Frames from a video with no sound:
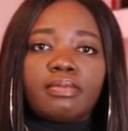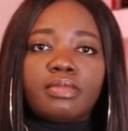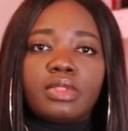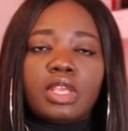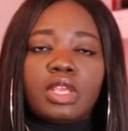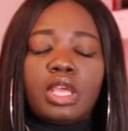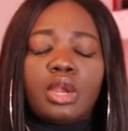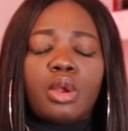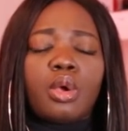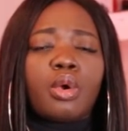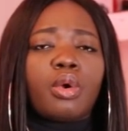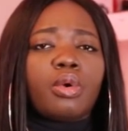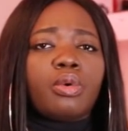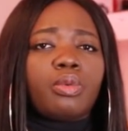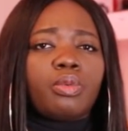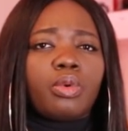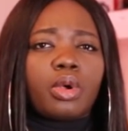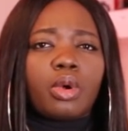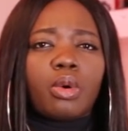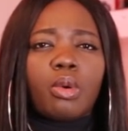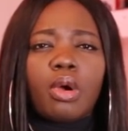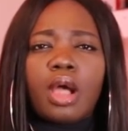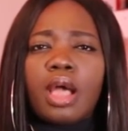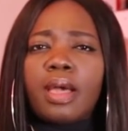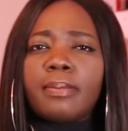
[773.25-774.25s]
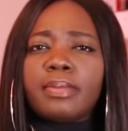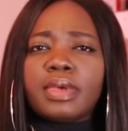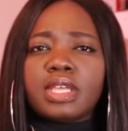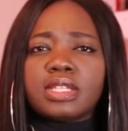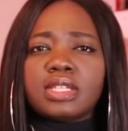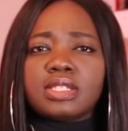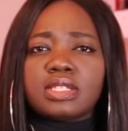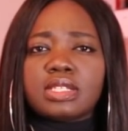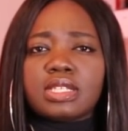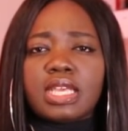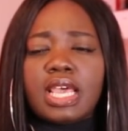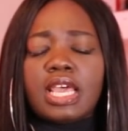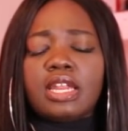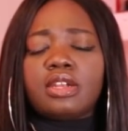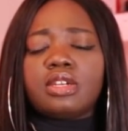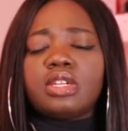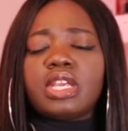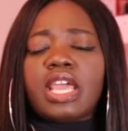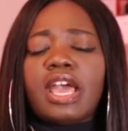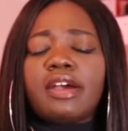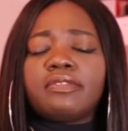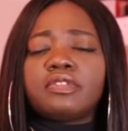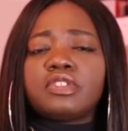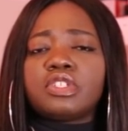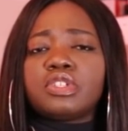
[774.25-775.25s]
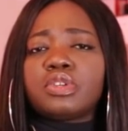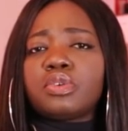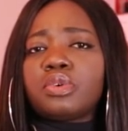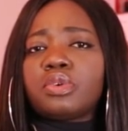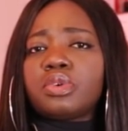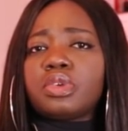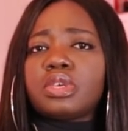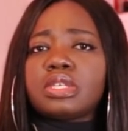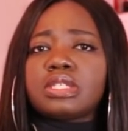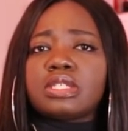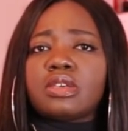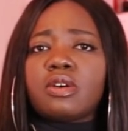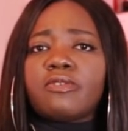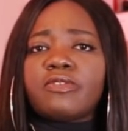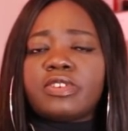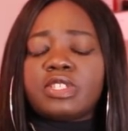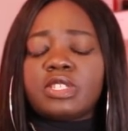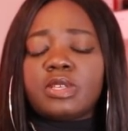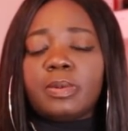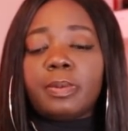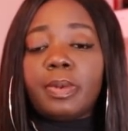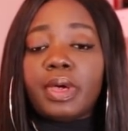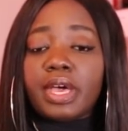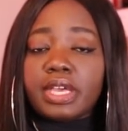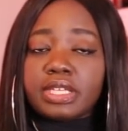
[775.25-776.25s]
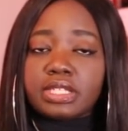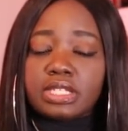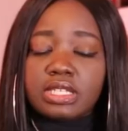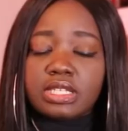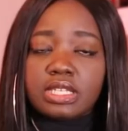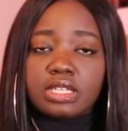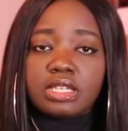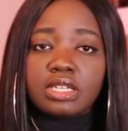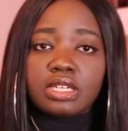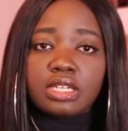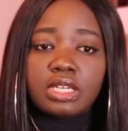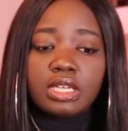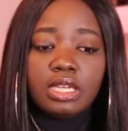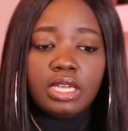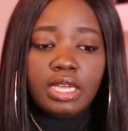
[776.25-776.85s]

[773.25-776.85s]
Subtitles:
you know, requirements, and you have to know yourself as a person